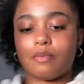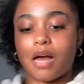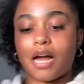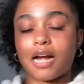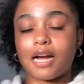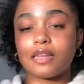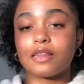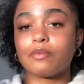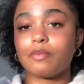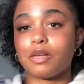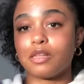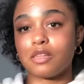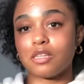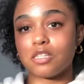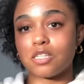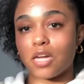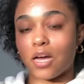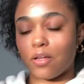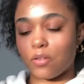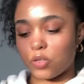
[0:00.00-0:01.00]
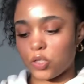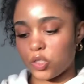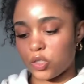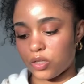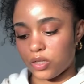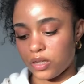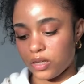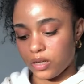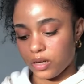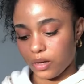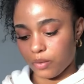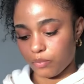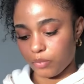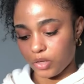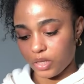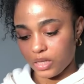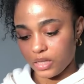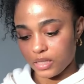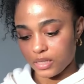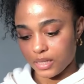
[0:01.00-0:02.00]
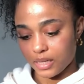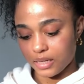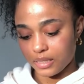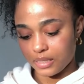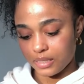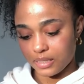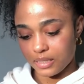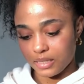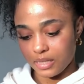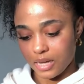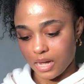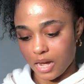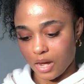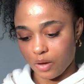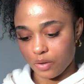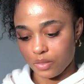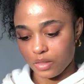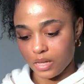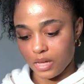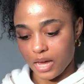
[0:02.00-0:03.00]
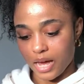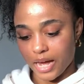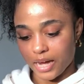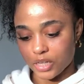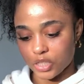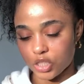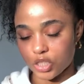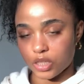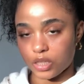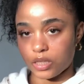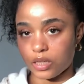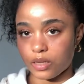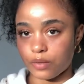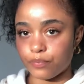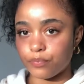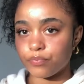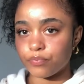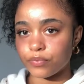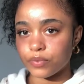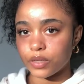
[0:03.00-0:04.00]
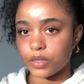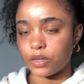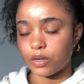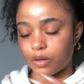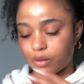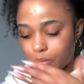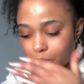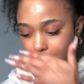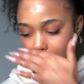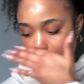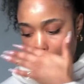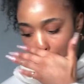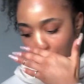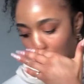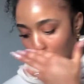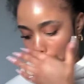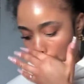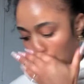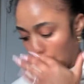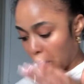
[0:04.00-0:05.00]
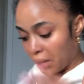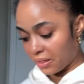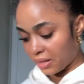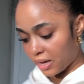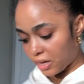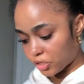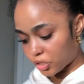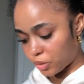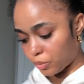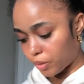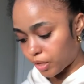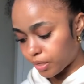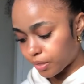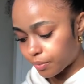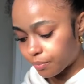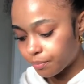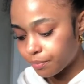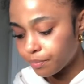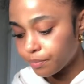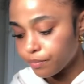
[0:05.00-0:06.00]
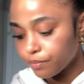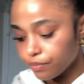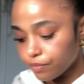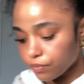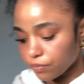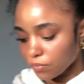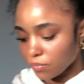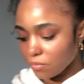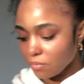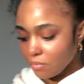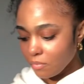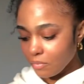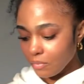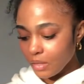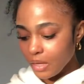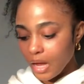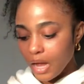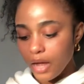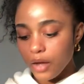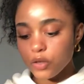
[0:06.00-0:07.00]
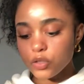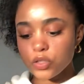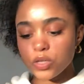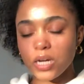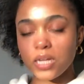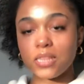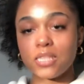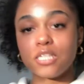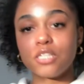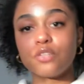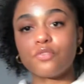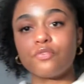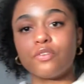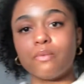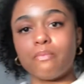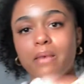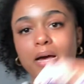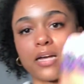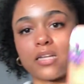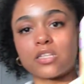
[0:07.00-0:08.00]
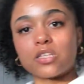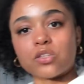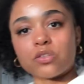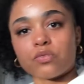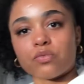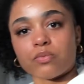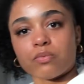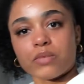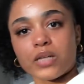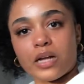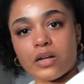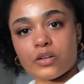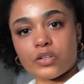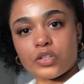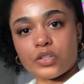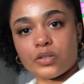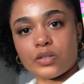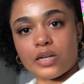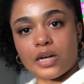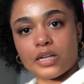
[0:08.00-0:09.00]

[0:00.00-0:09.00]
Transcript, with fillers: I got them at the Dollar Tree and I'm pretty excited to see how they actually, you know, how they actually work. I also got these foot masks from Dollar Tree.